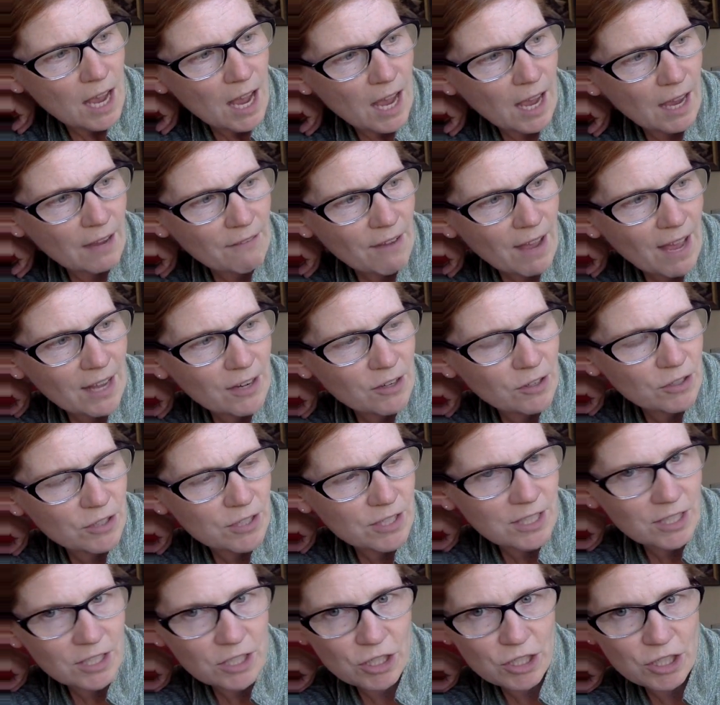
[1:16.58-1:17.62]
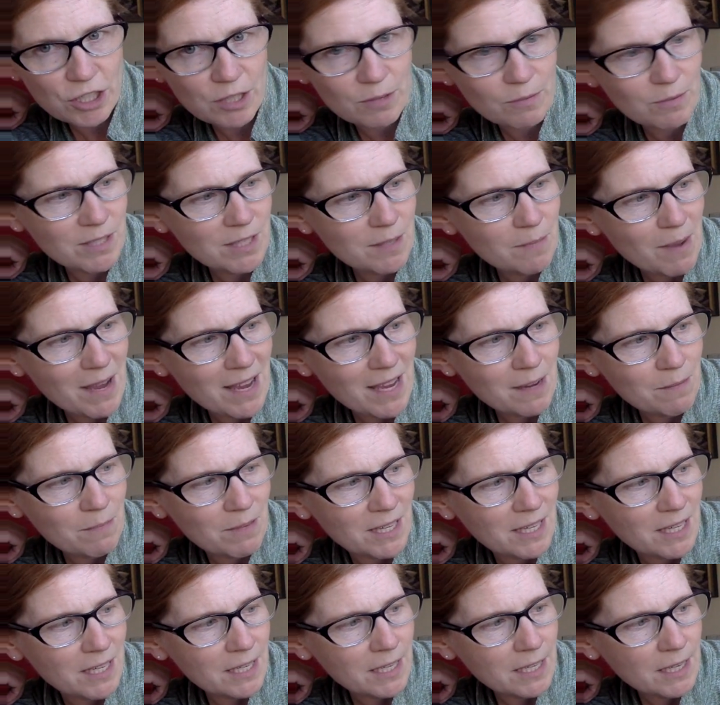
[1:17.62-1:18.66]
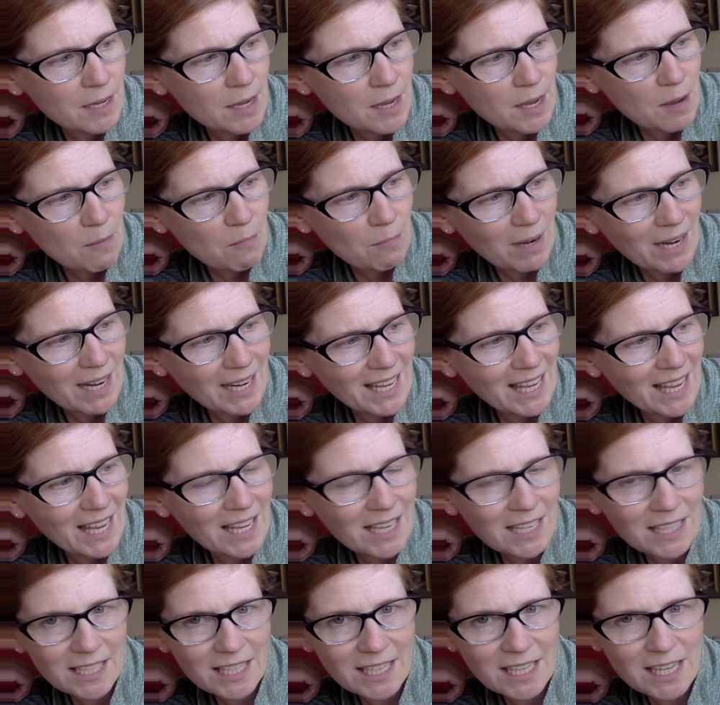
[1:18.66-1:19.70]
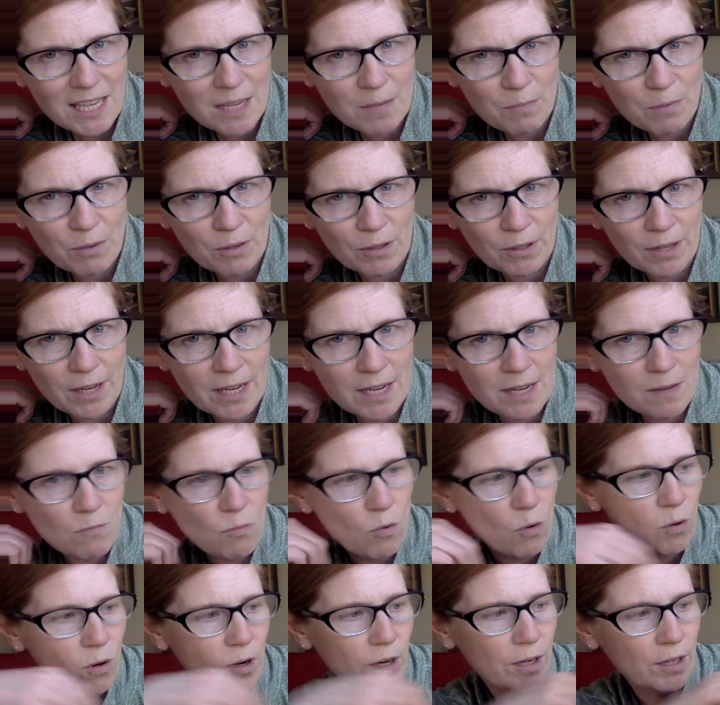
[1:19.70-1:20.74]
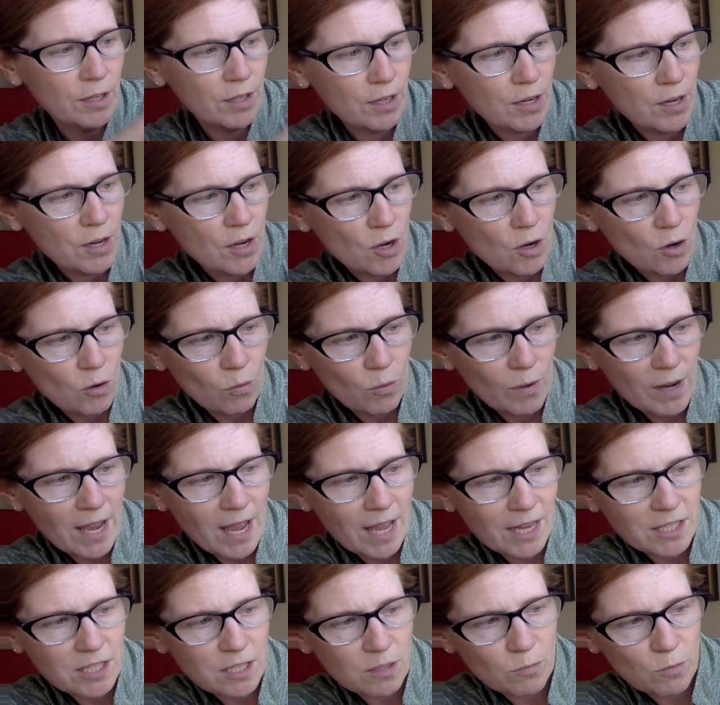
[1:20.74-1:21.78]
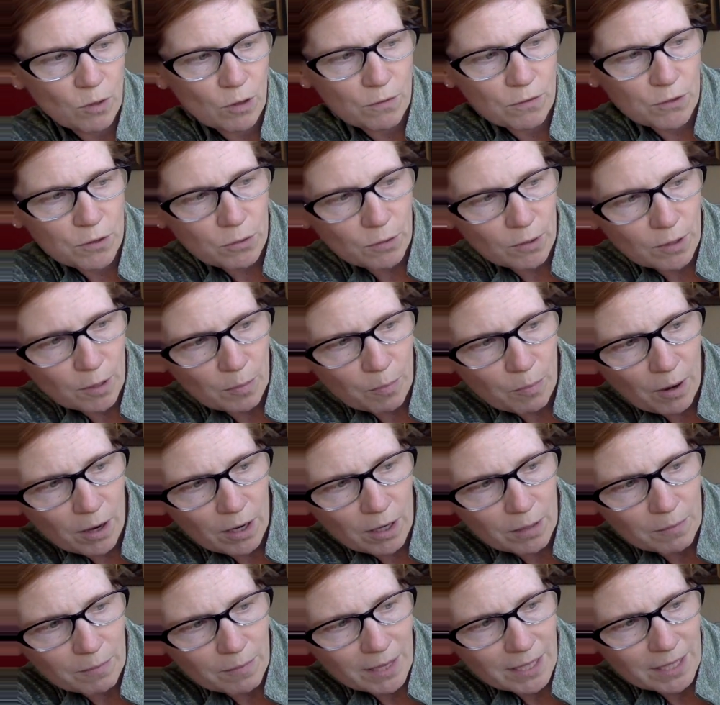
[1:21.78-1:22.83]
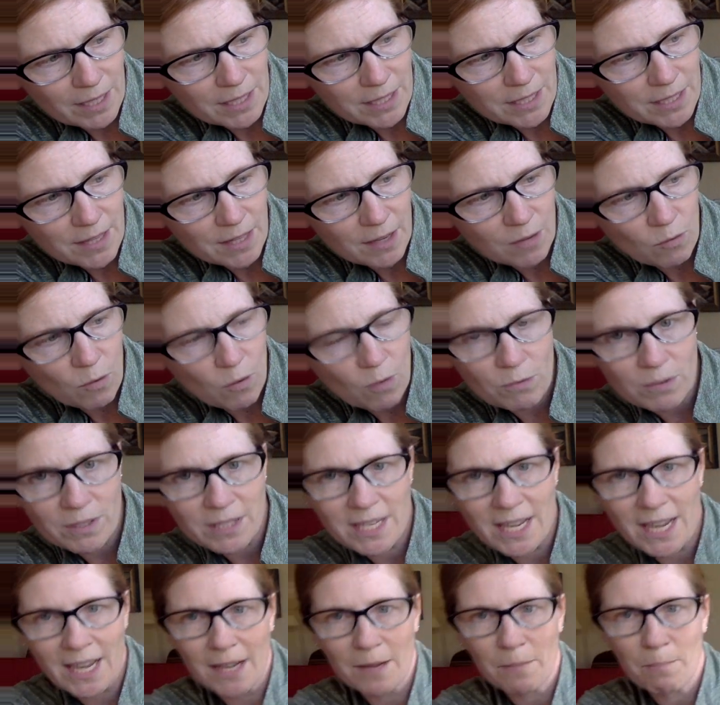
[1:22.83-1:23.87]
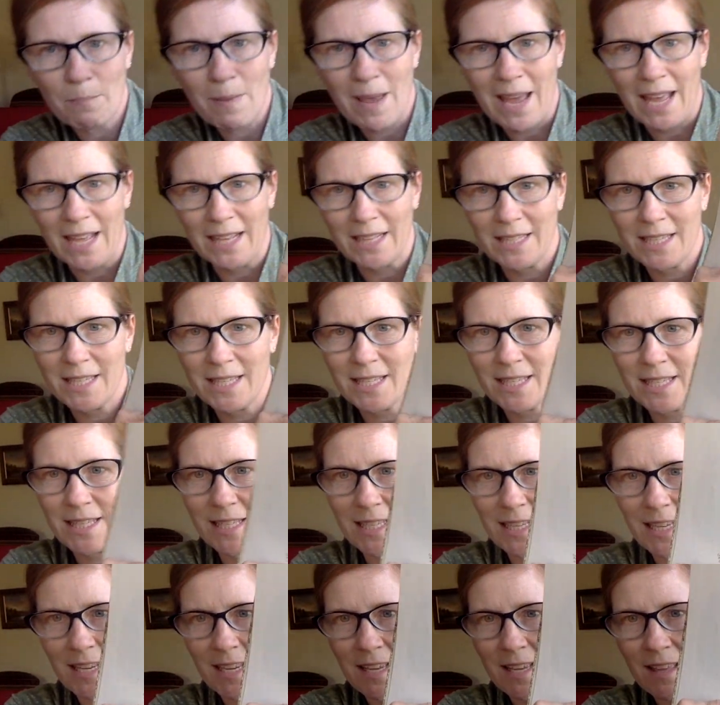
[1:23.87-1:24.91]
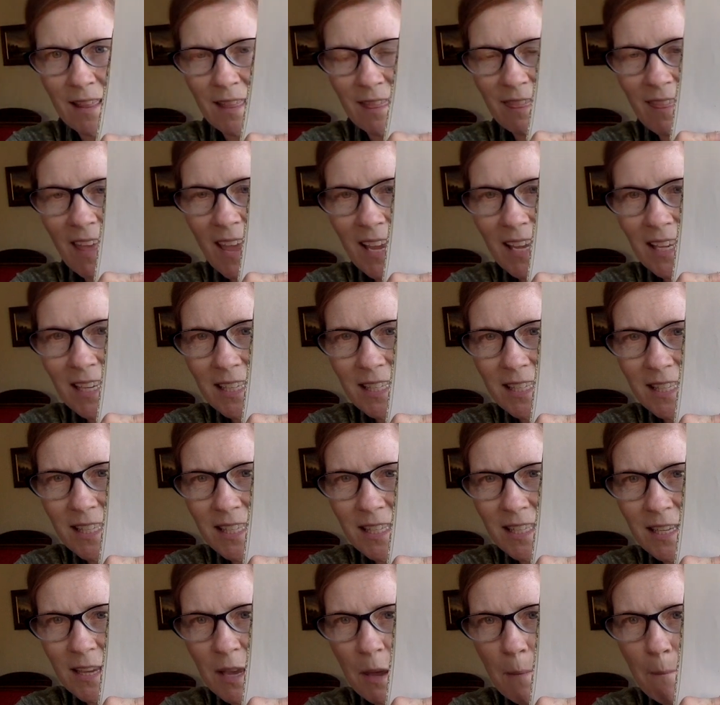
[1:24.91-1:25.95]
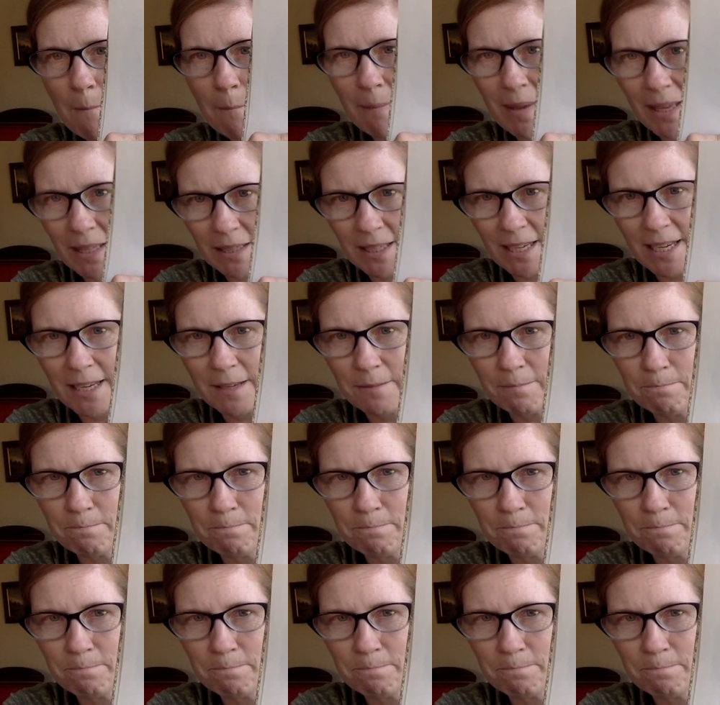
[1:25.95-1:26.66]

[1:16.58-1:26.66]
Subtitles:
I've had her since she was a baby, but I can't keep her anymore. We had to move to an apartment that won't take pets. Thanks, Billy."